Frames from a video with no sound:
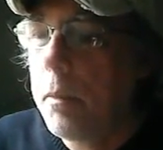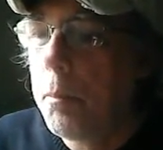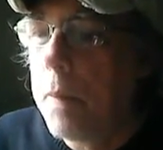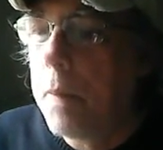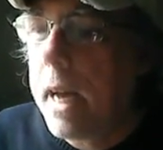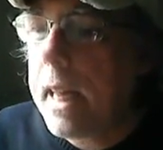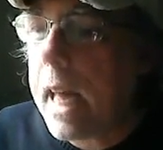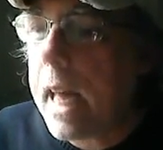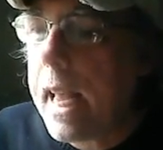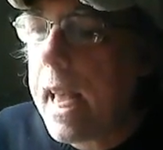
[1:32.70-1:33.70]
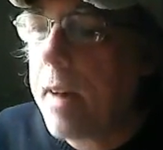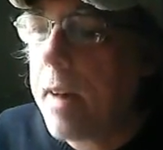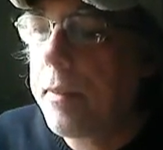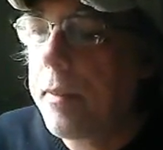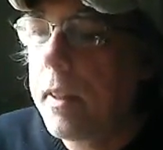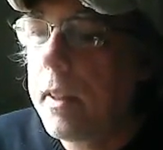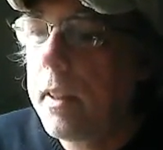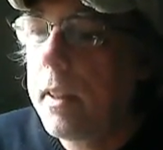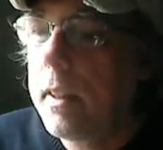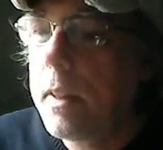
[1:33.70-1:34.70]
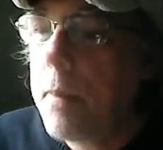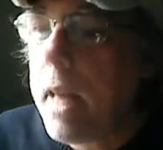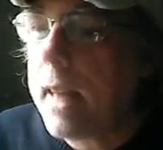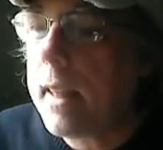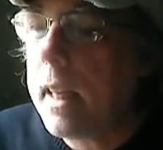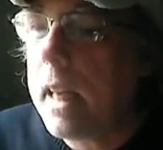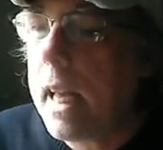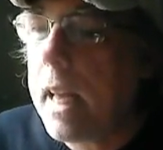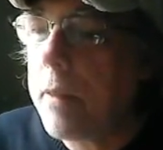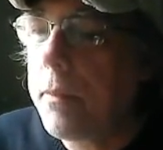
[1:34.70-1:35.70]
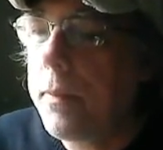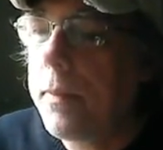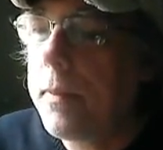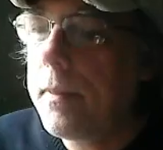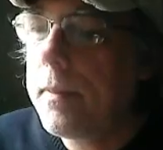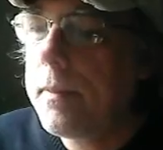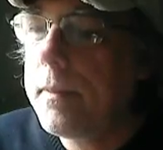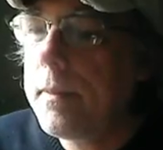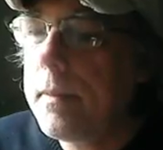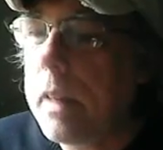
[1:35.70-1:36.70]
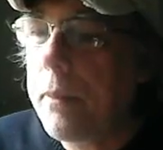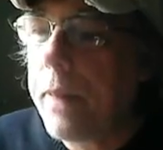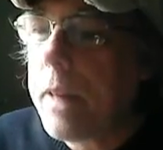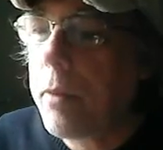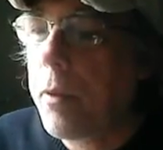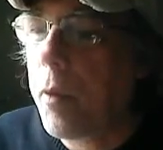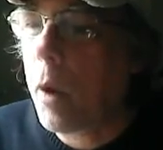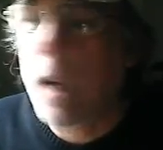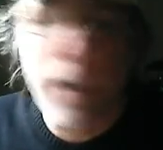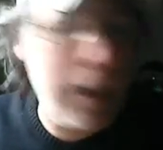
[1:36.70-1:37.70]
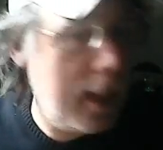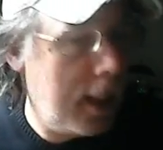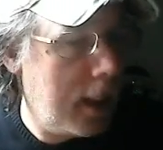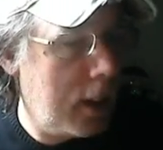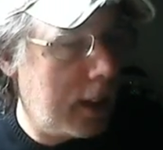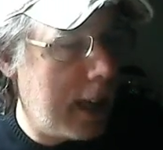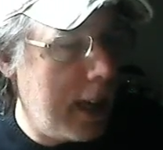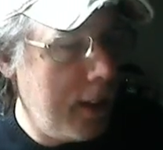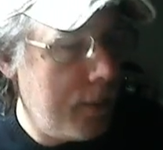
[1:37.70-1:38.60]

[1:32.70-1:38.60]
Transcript: but I have the best. I'm thankful for it. Okay.